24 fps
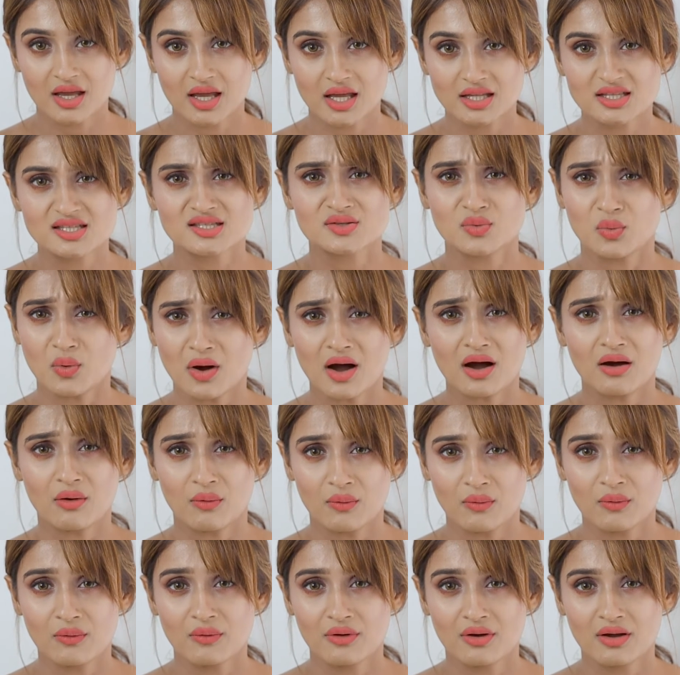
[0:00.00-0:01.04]
It's wow.
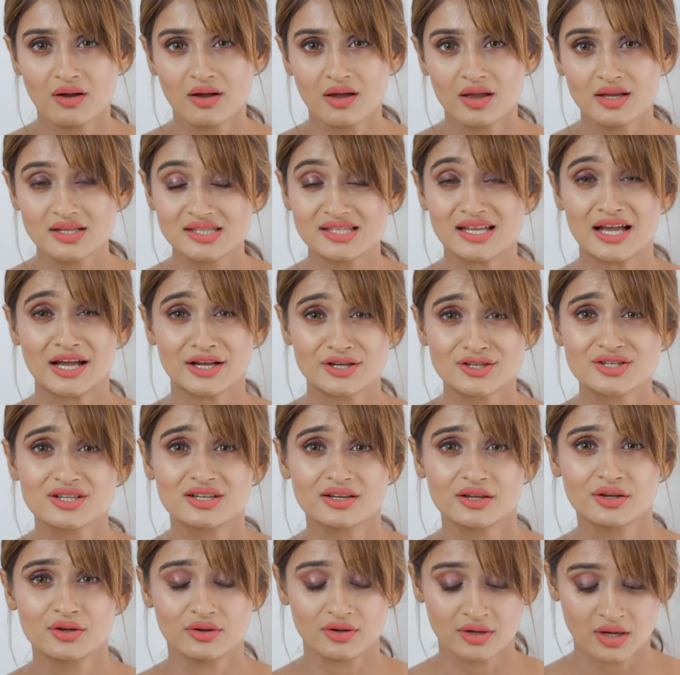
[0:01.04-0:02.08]
It's
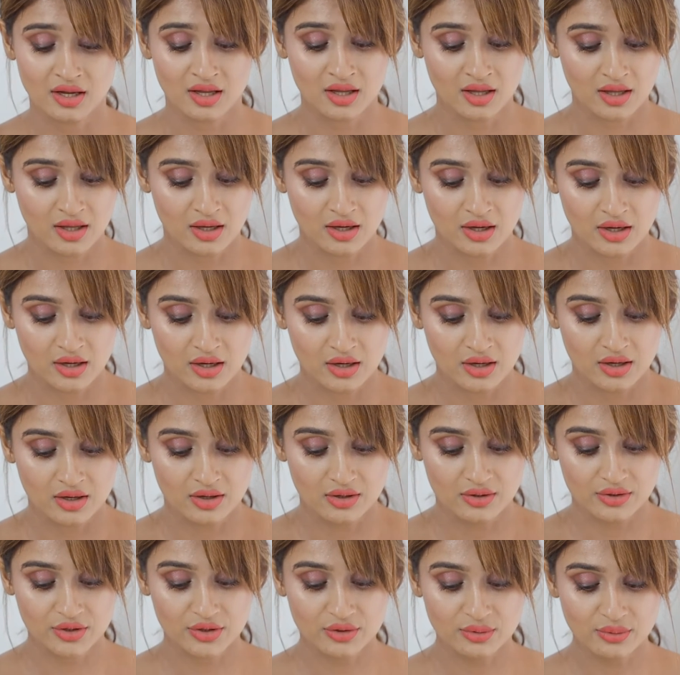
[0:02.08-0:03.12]
actually good.
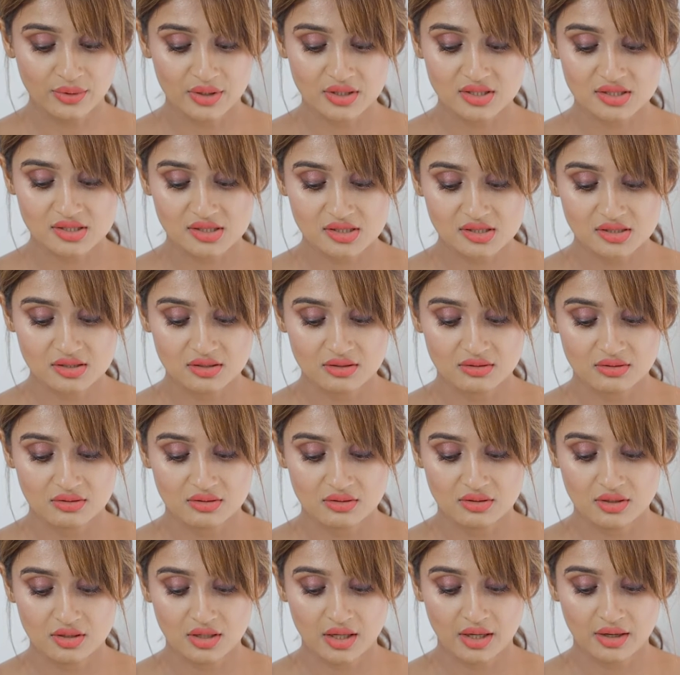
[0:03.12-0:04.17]
You know, it's
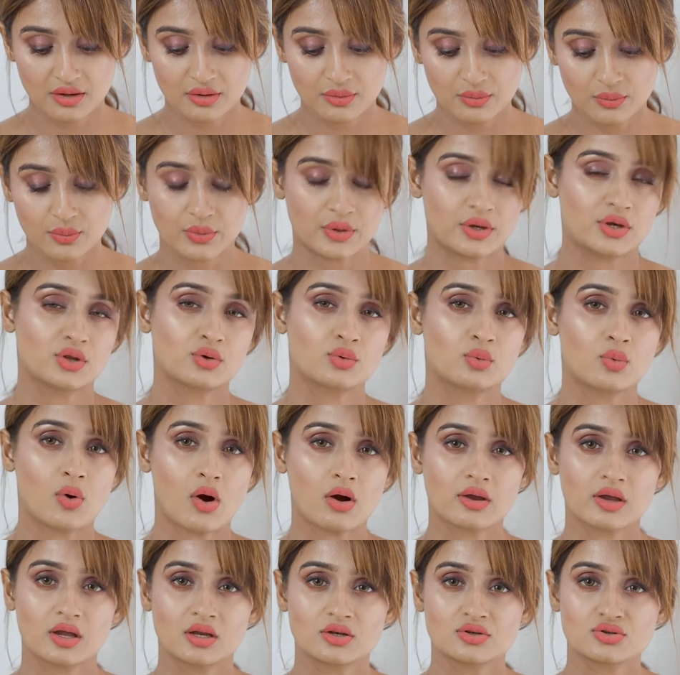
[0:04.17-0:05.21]
like when you
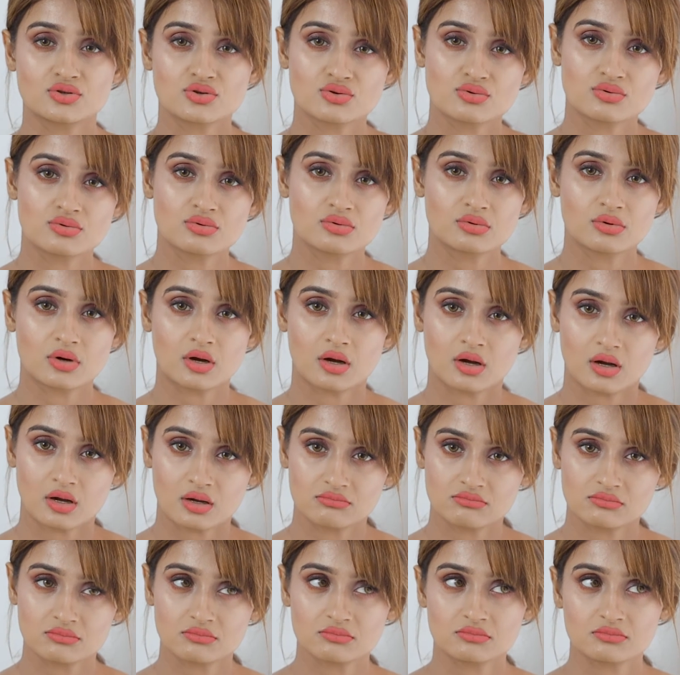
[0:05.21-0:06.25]
walk into,
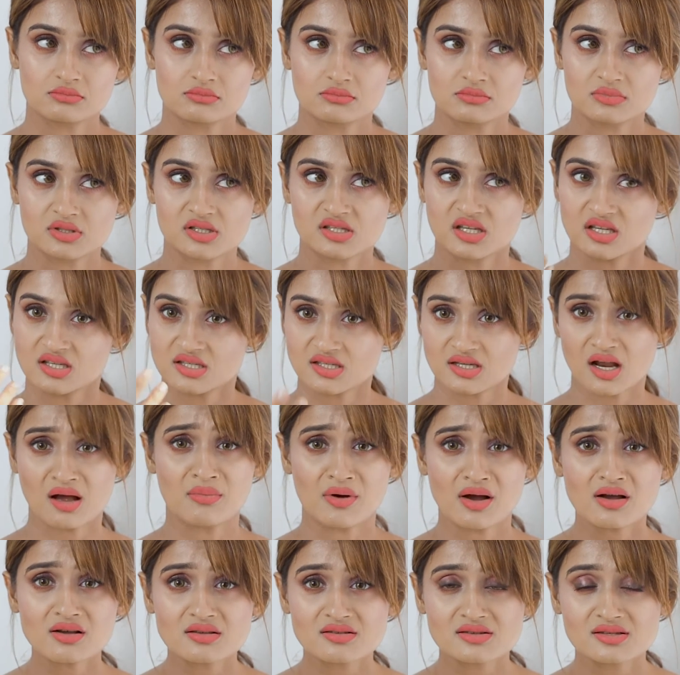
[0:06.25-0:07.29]
say,
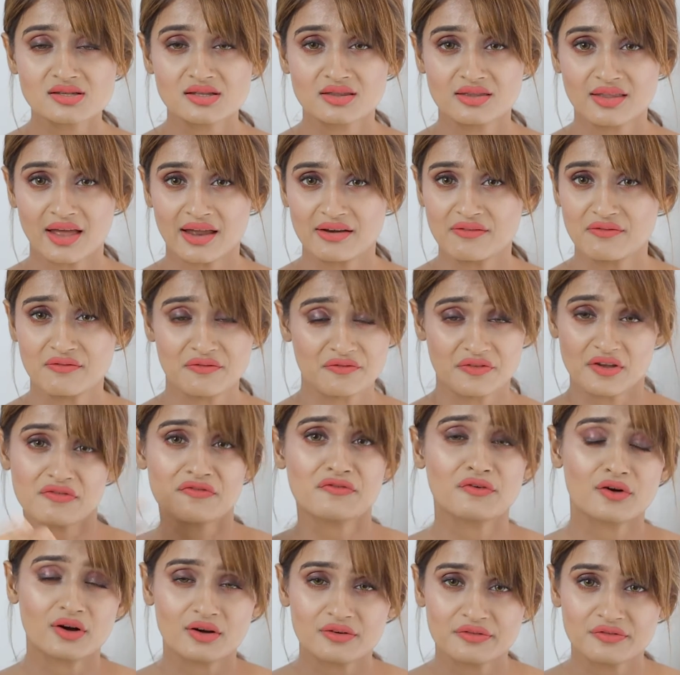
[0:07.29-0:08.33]
Starbucks, that
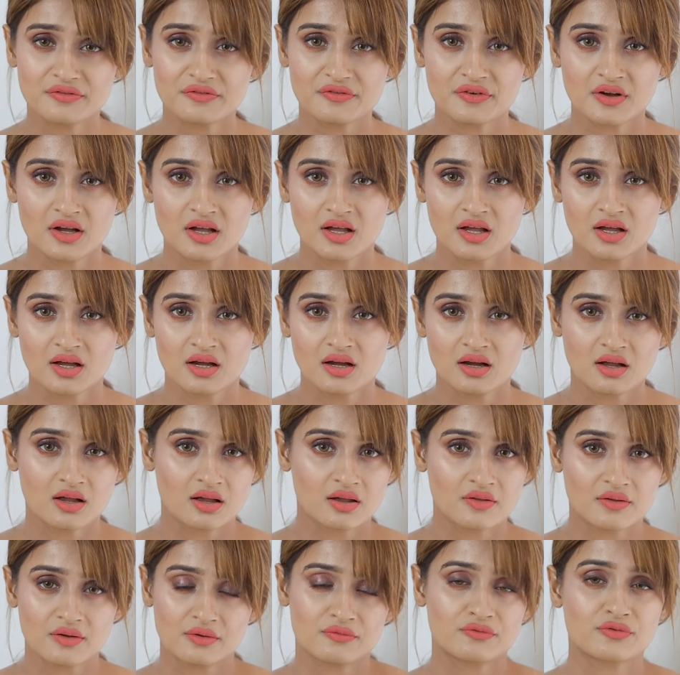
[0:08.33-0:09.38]
whiff of
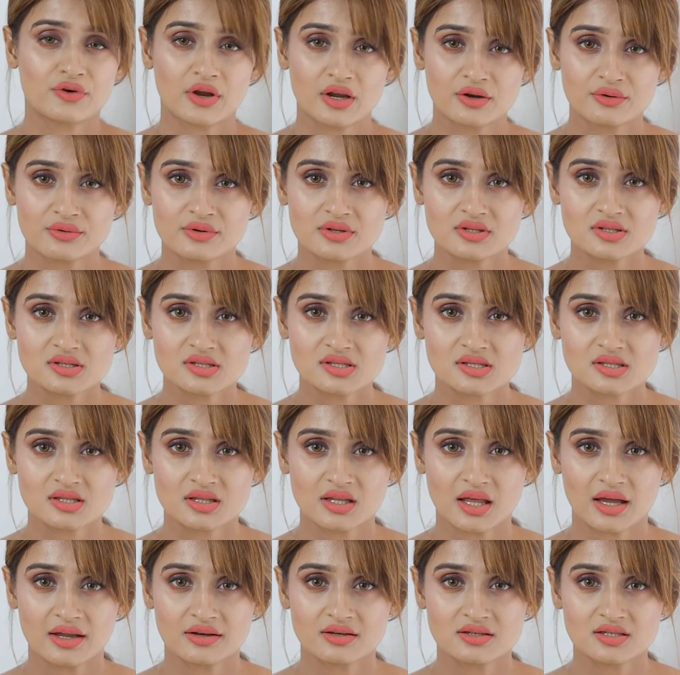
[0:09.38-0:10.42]
fragrance,
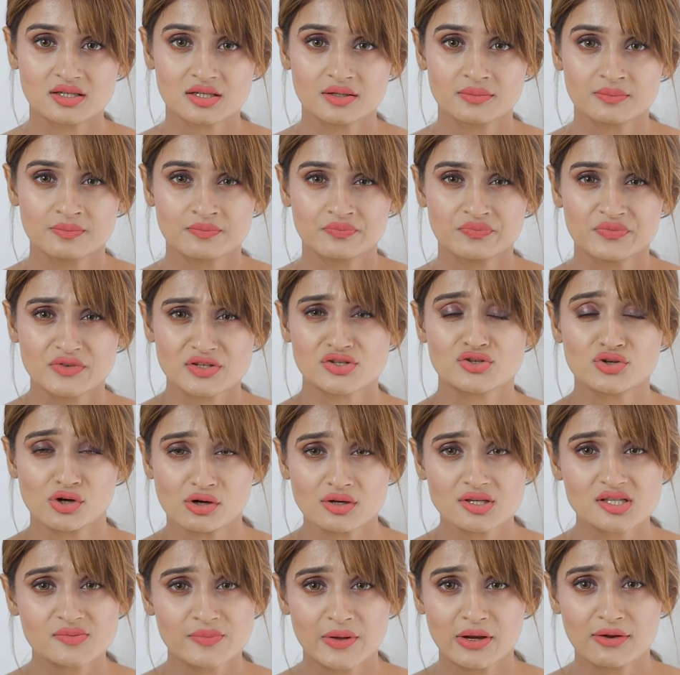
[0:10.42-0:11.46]
that
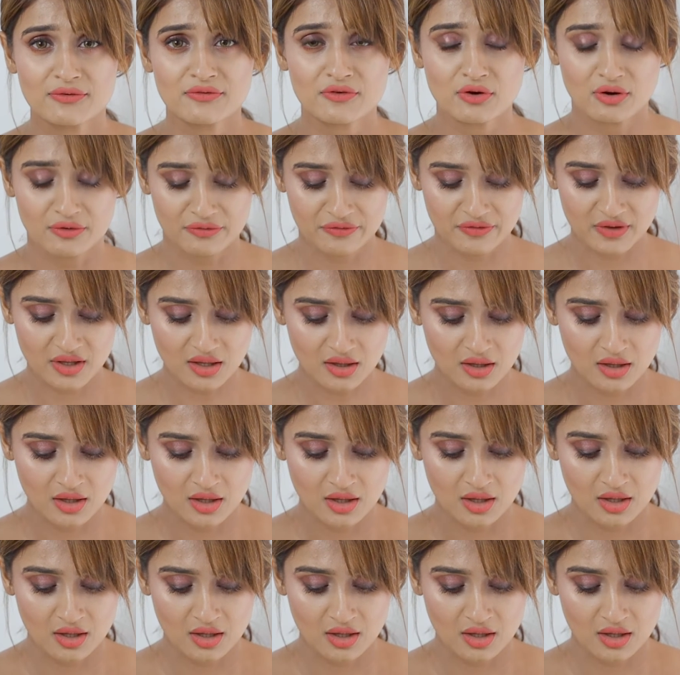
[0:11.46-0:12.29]
strong smell of coffee,